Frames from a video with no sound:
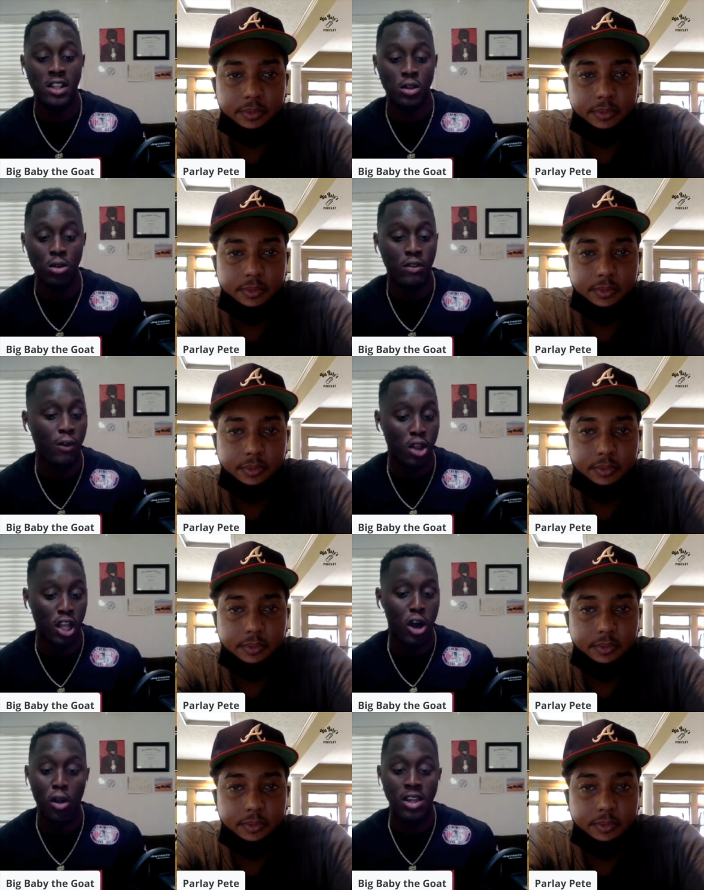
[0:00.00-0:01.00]
Speaker 1: Luka for the
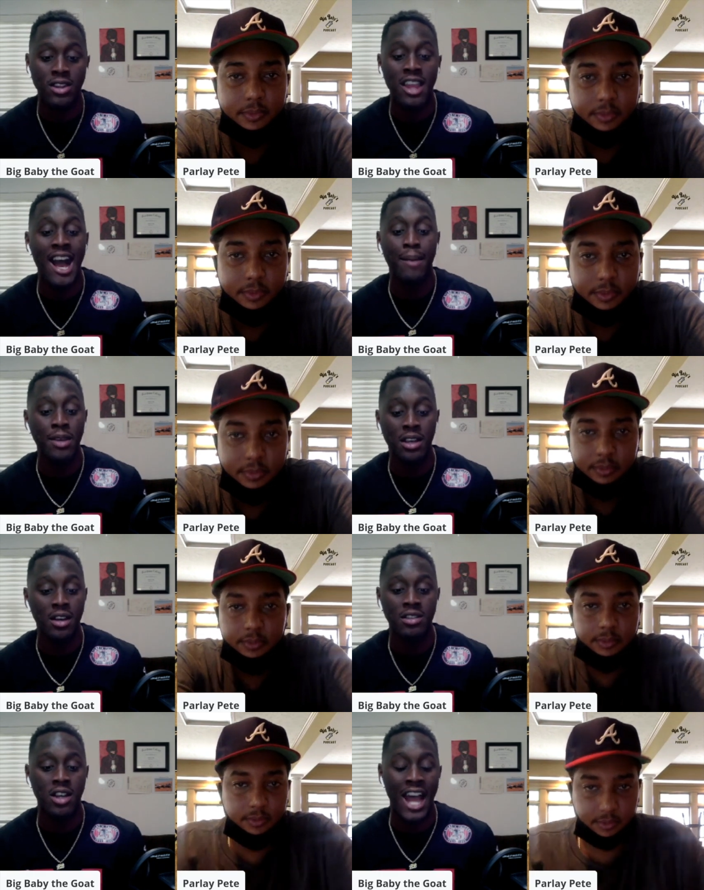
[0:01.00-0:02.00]
longest. Not
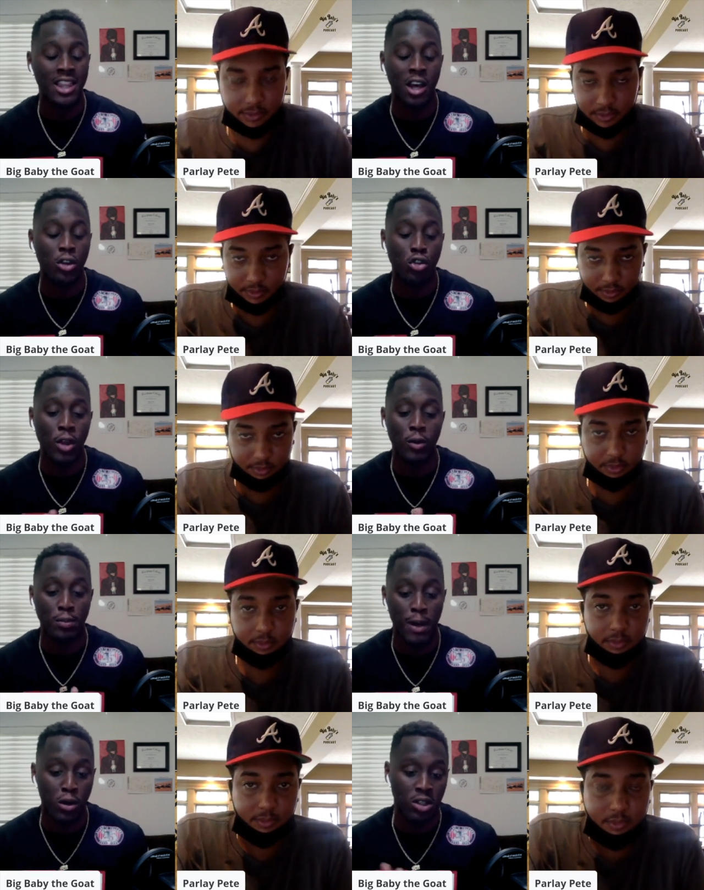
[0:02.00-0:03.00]
because I thought Trae was
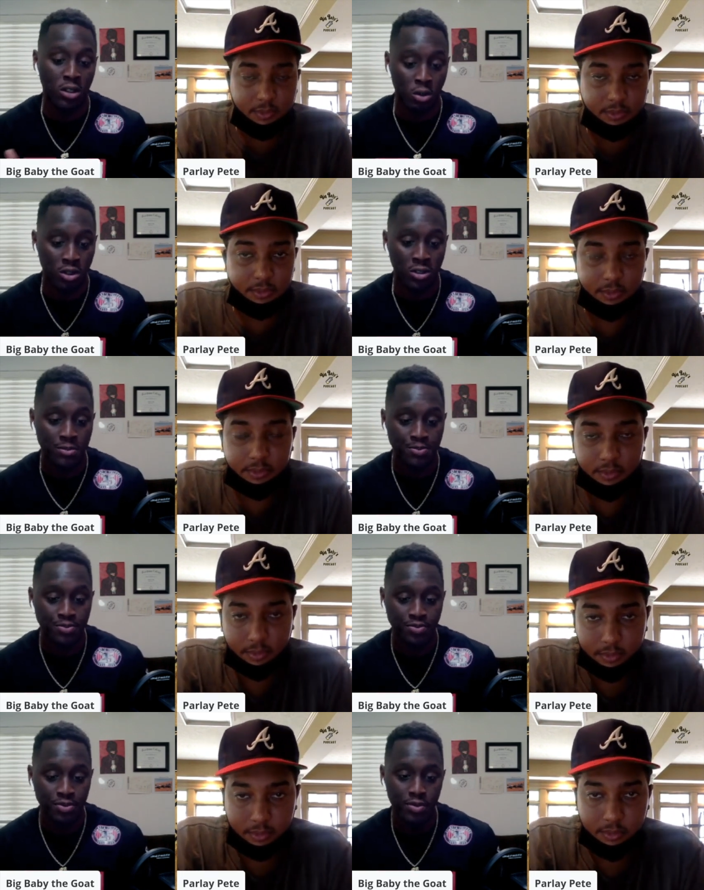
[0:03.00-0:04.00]
better than Luka.
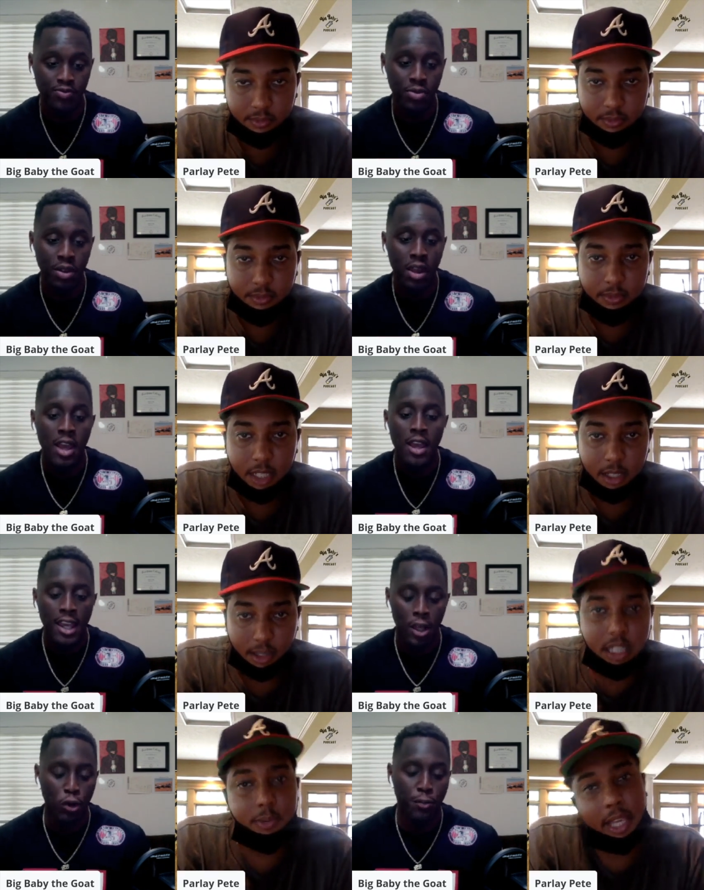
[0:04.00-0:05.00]

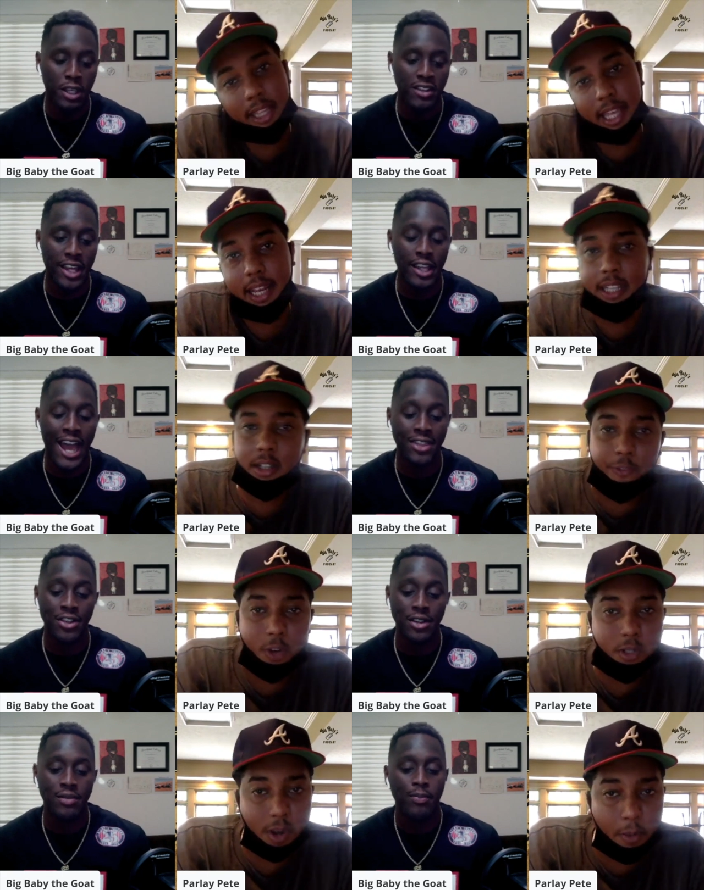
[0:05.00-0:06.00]
Because we I,
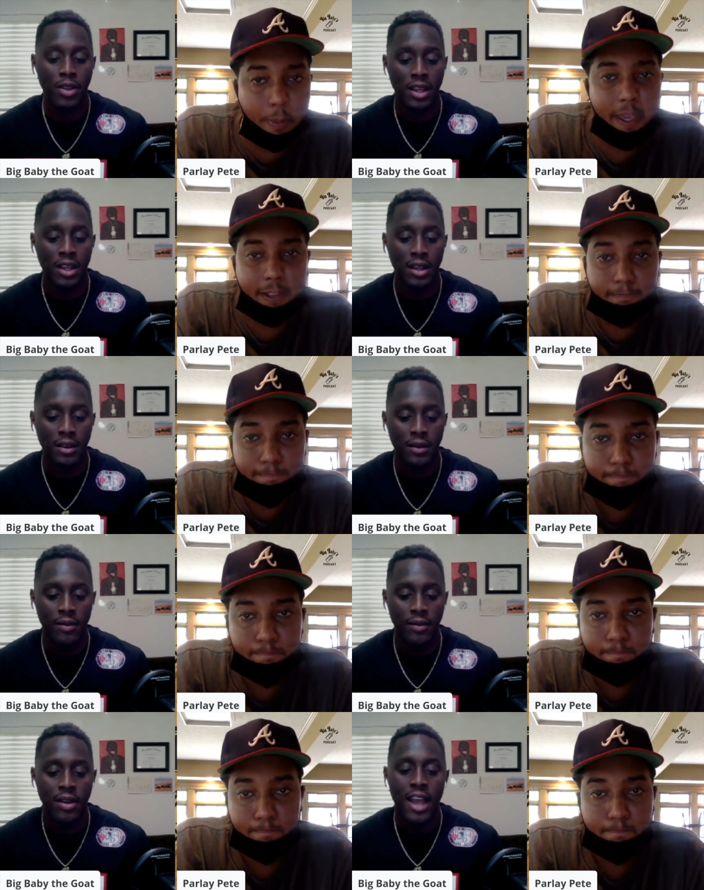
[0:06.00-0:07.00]
first round pick.
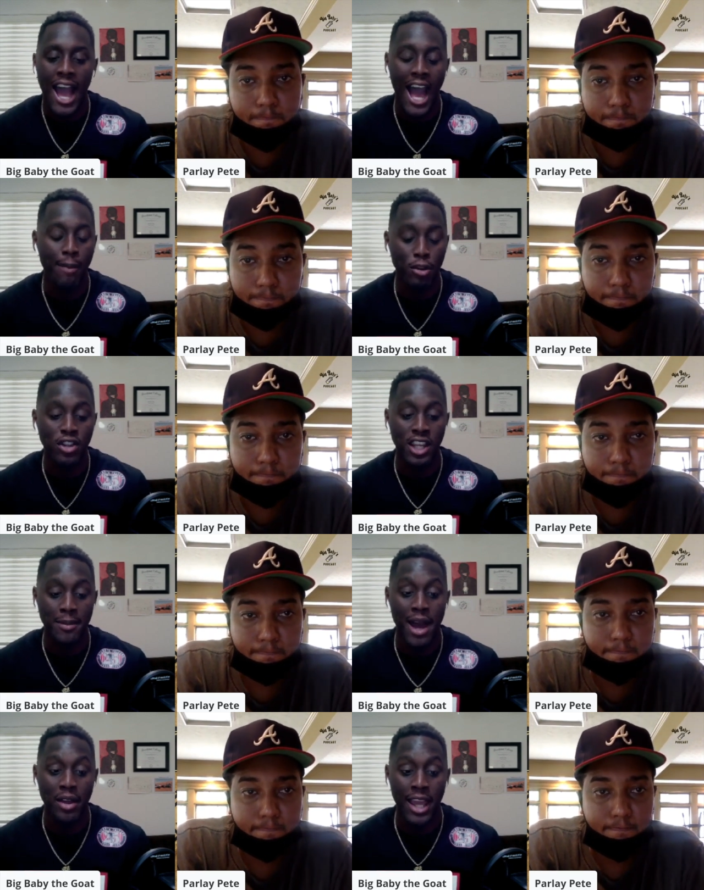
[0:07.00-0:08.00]
I'm just thinking
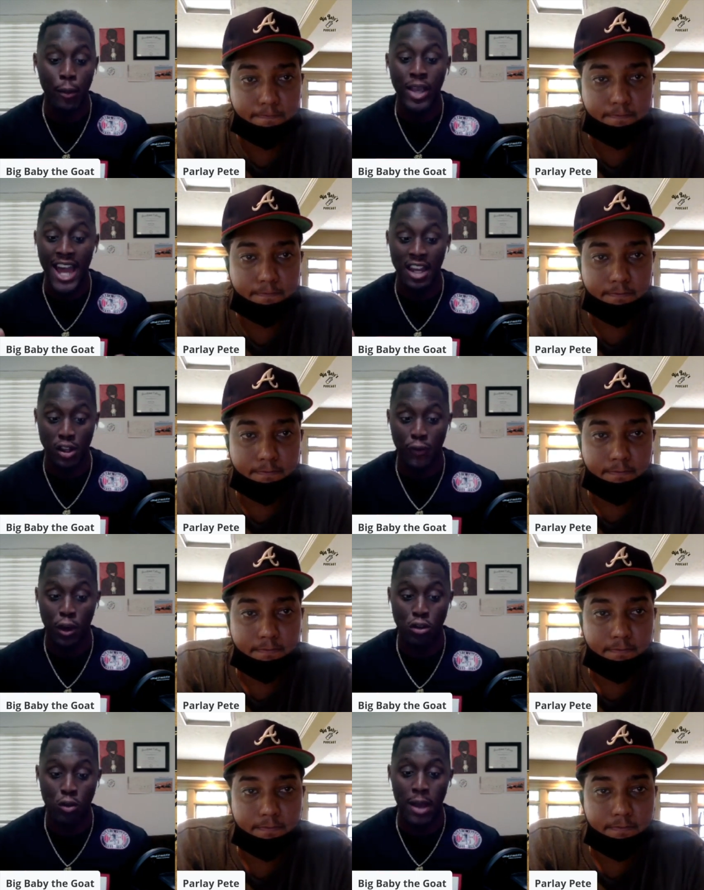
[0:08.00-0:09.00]
about, and we got another
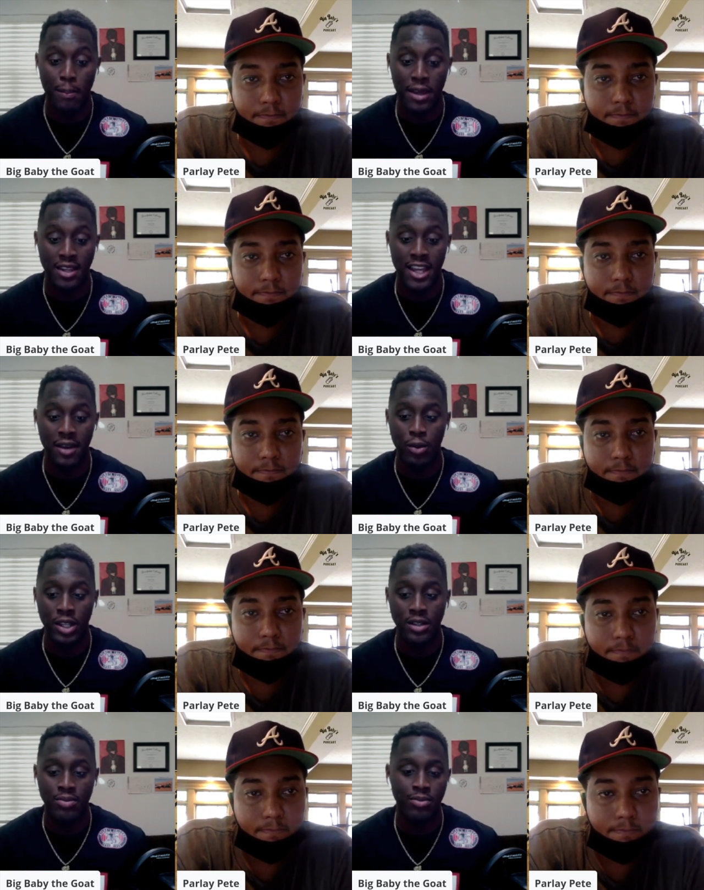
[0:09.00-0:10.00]
first round pick that
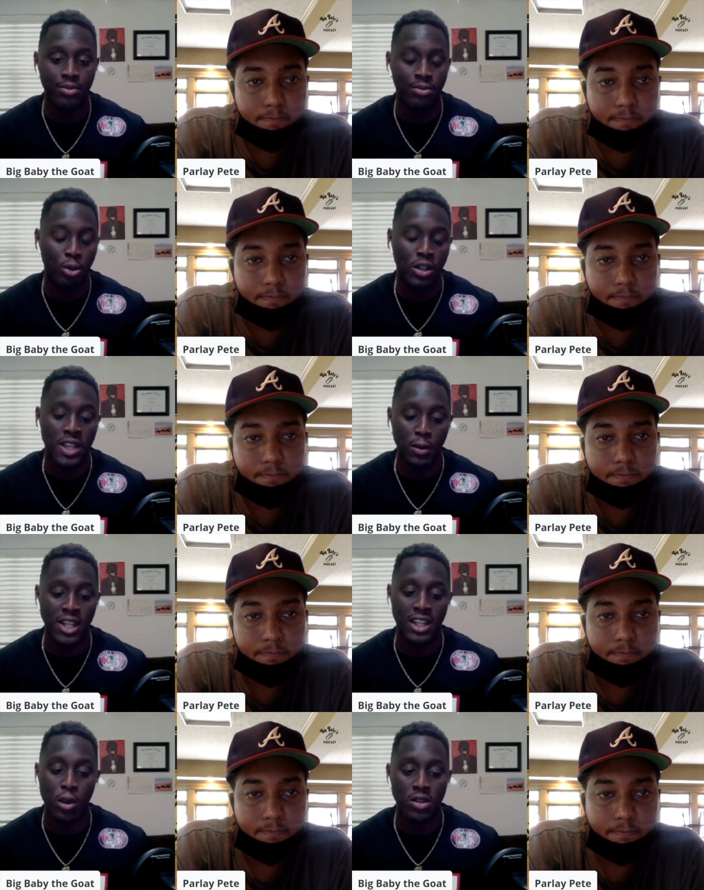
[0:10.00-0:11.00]
we we'll see what
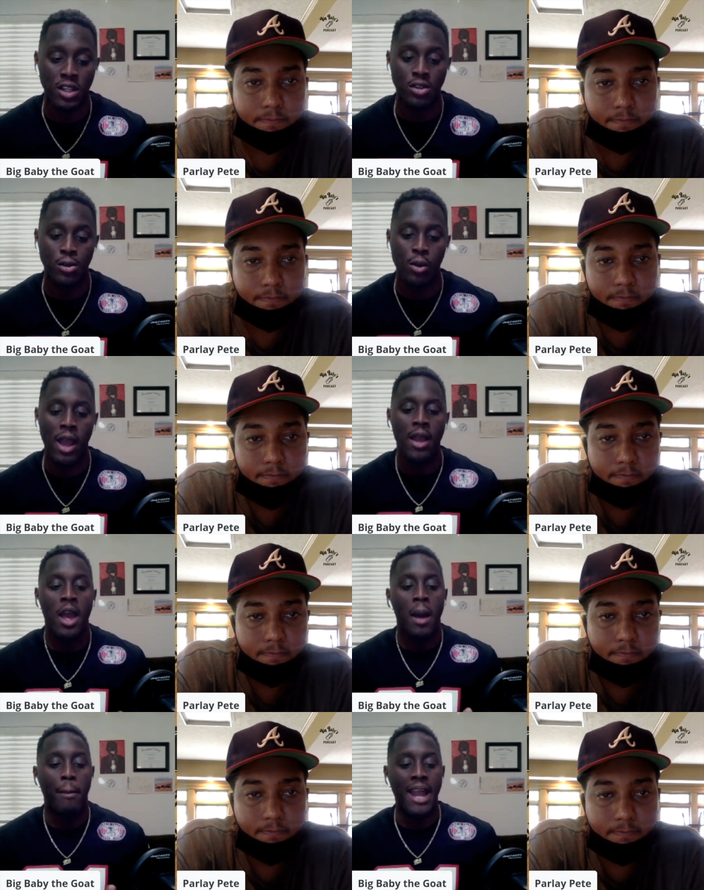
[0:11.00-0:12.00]
that turns into, right?
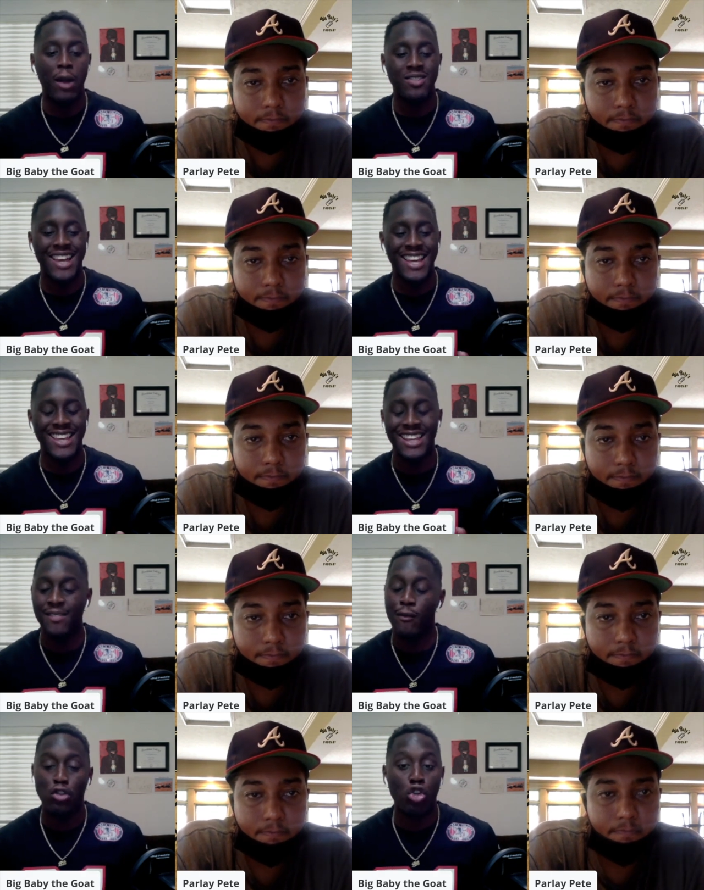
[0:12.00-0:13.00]
But I was like, uh,
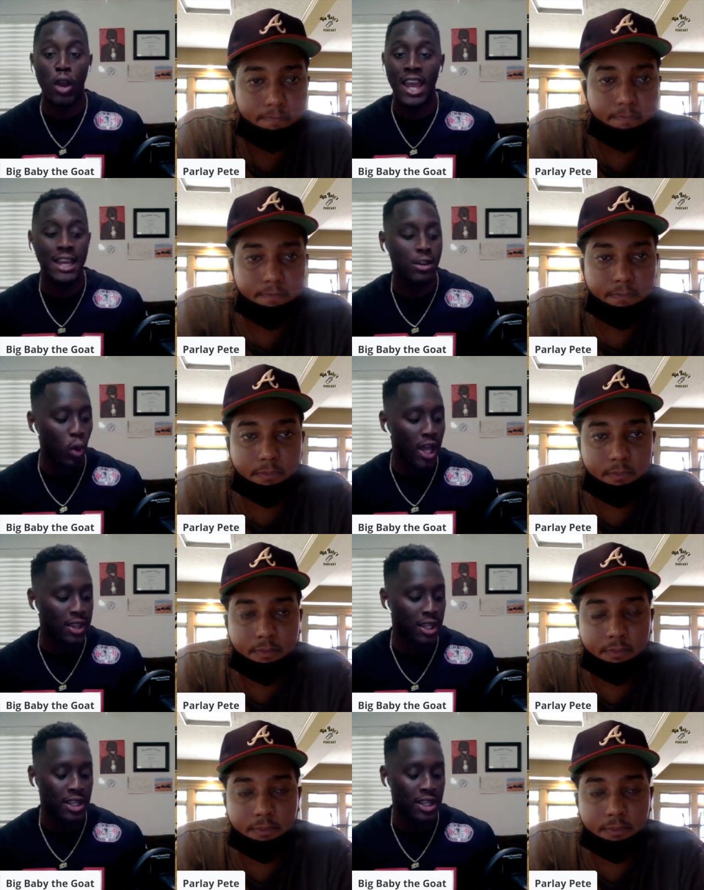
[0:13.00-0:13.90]
Trae is what the